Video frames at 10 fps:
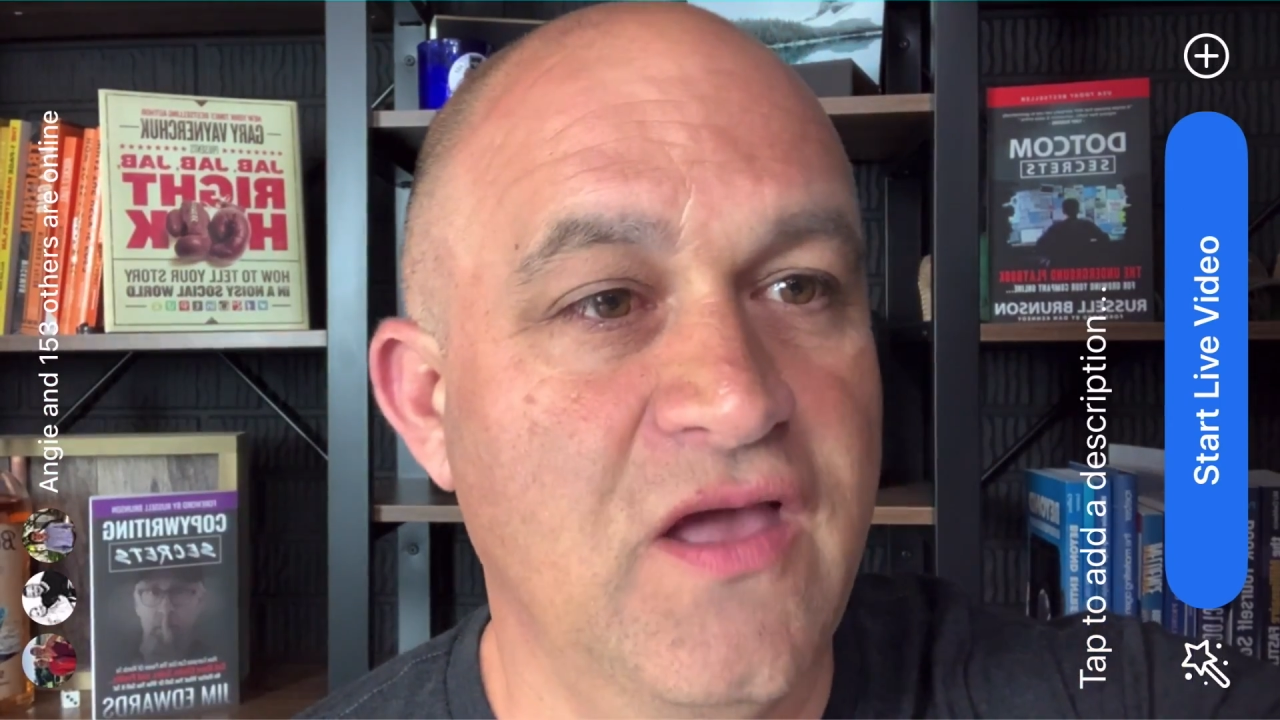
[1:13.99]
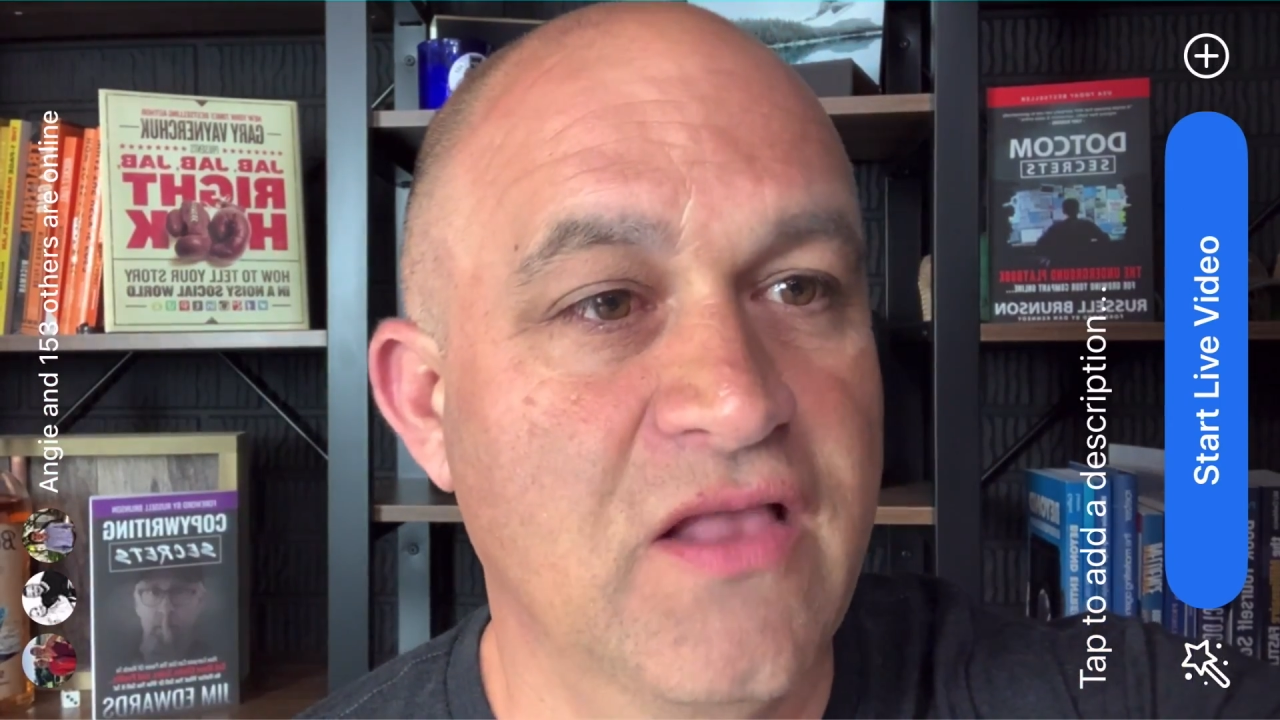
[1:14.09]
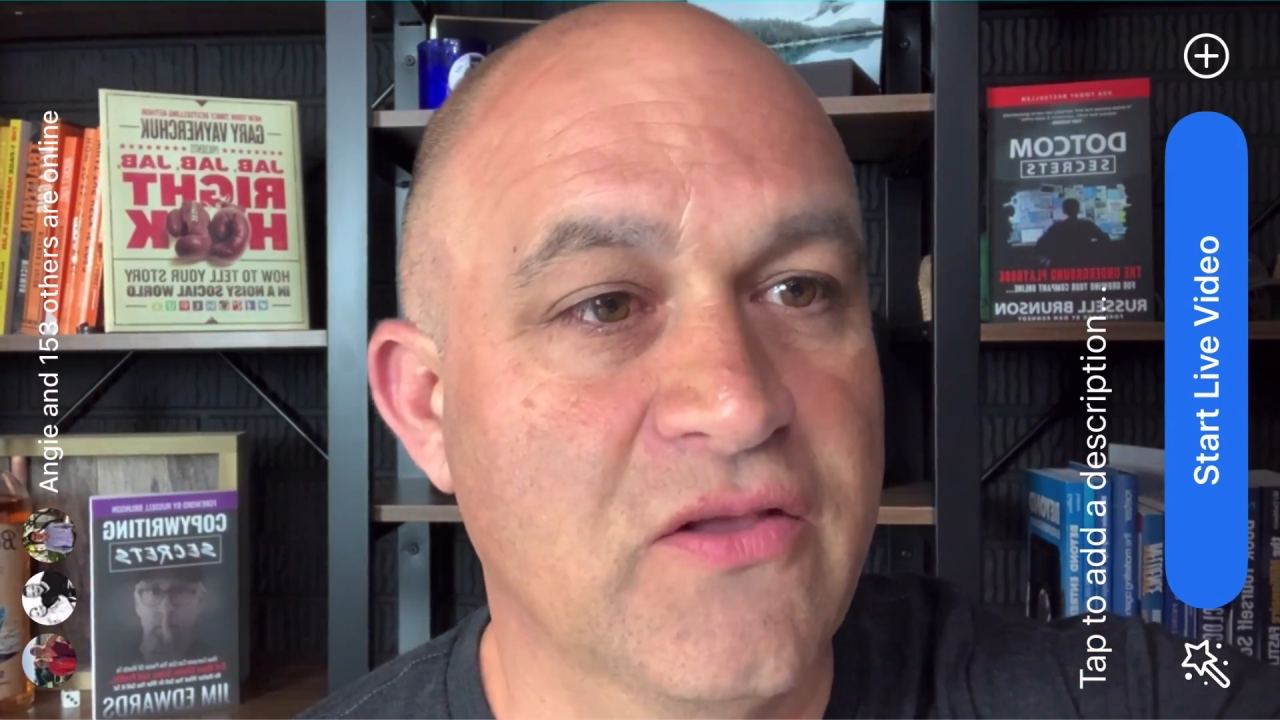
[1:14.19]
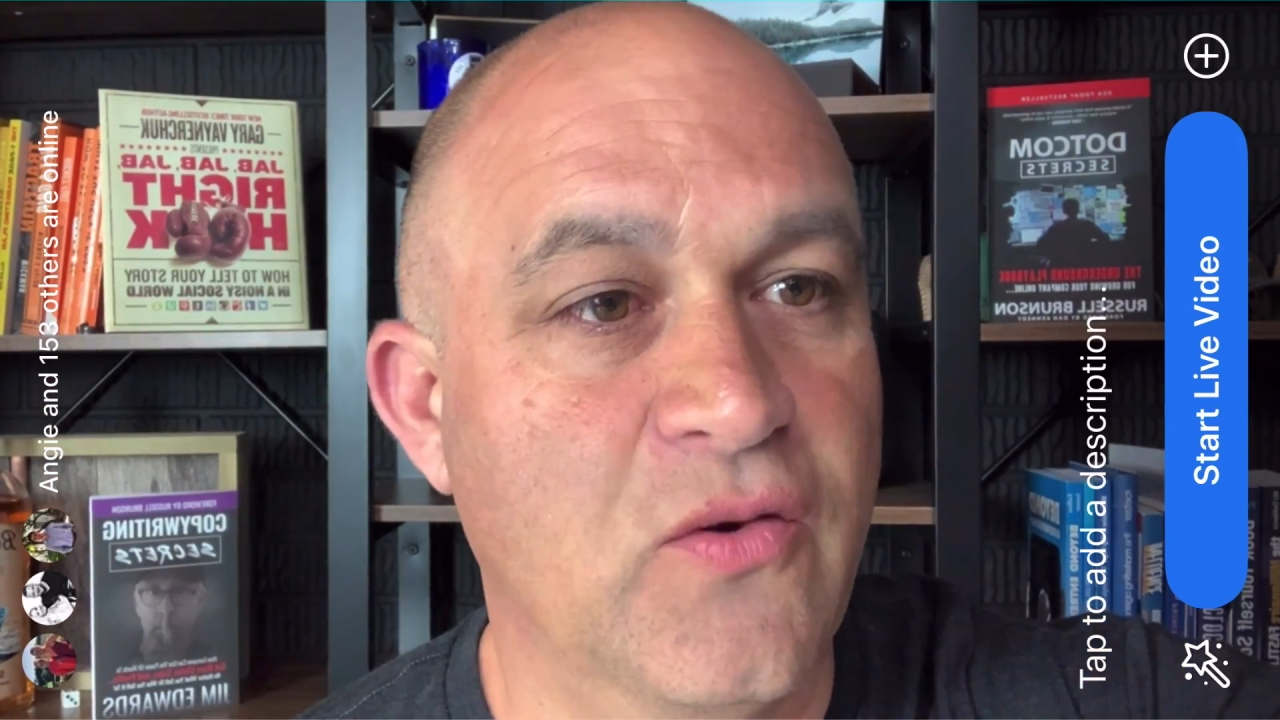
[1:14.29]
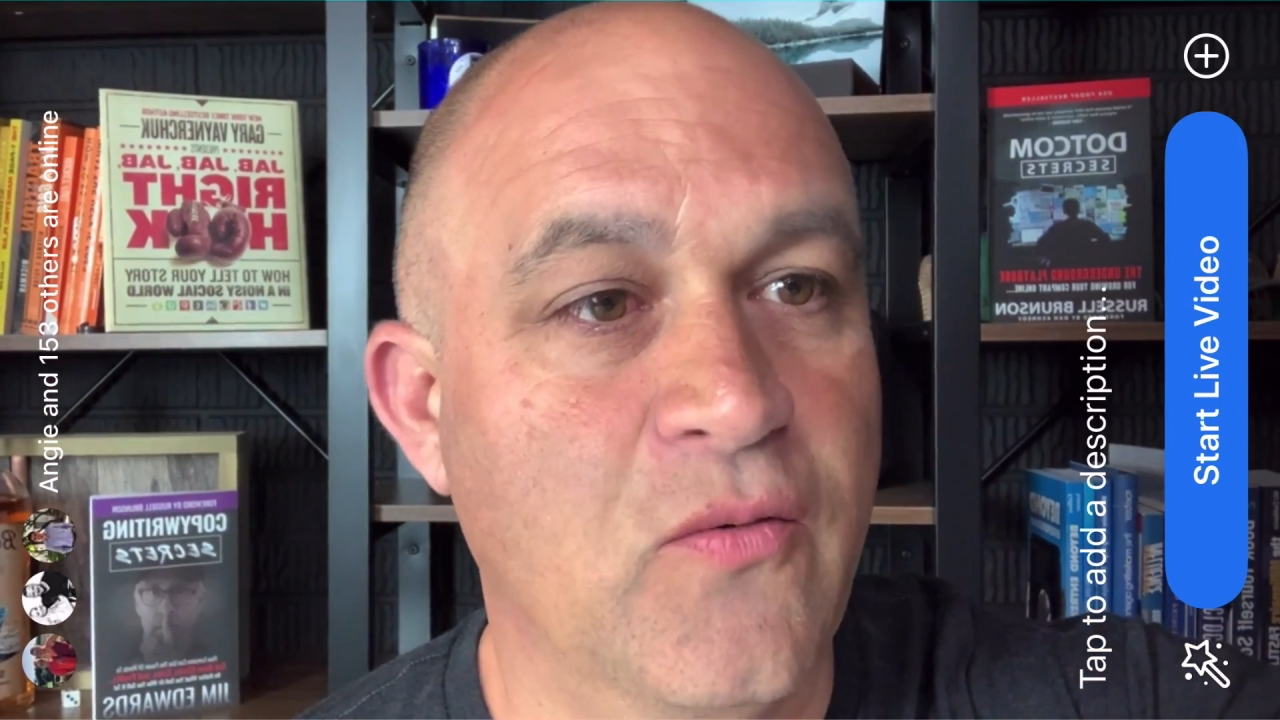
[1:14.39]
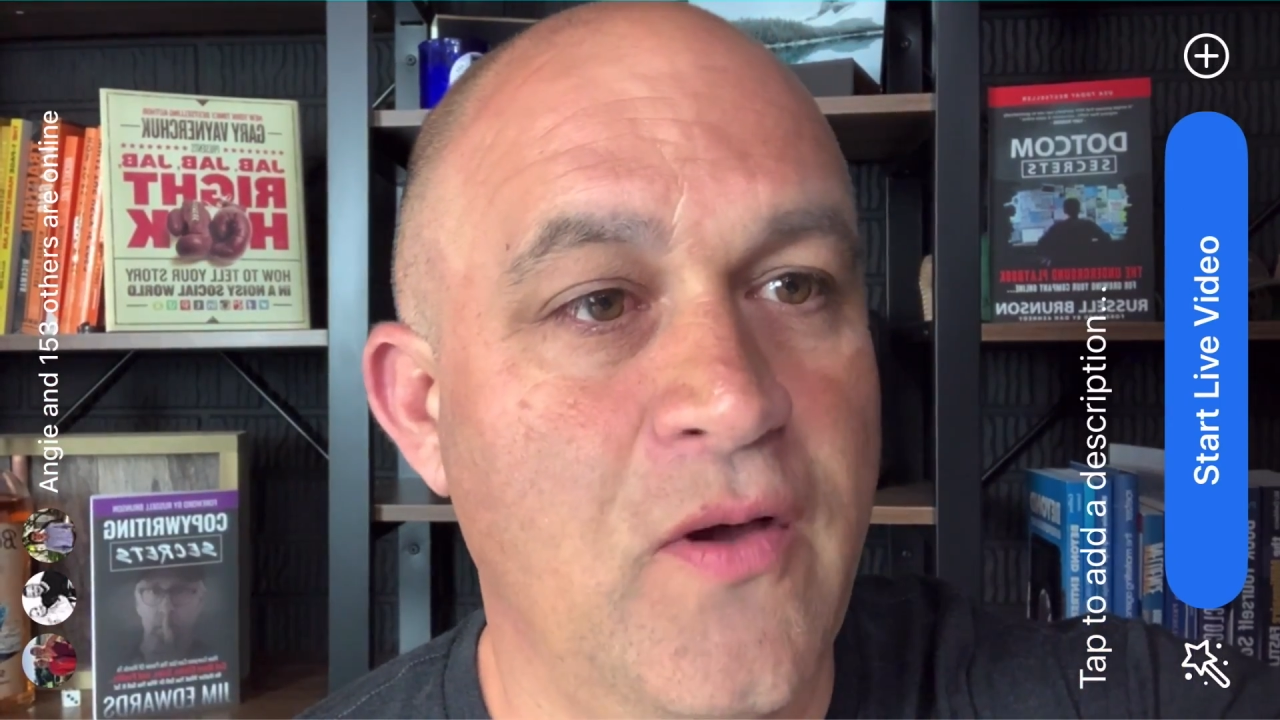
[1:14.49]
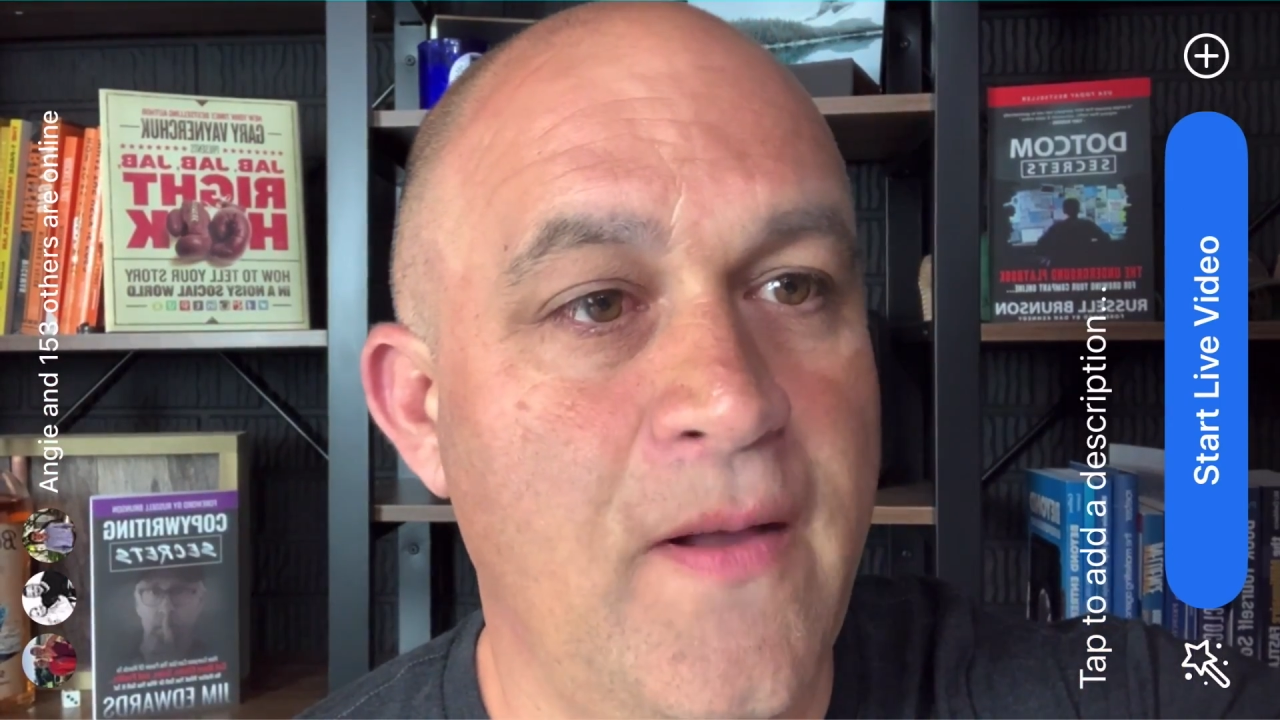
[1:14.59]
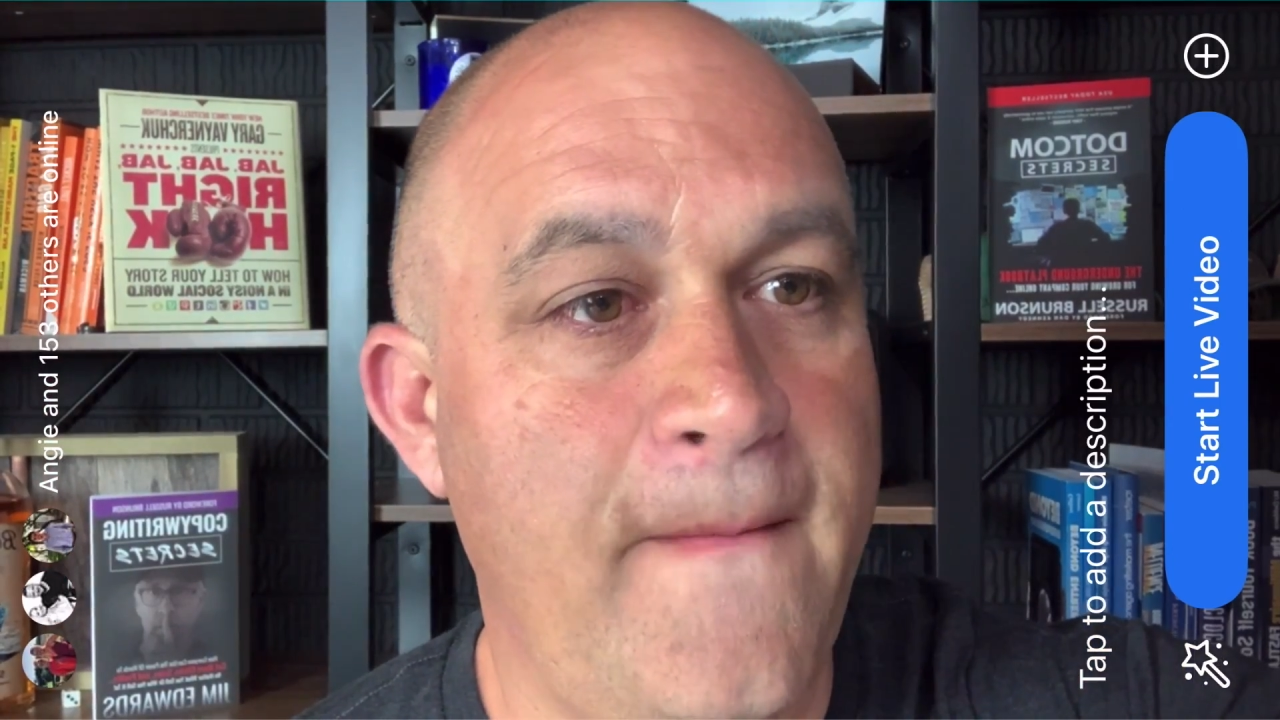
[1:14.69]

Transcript: a little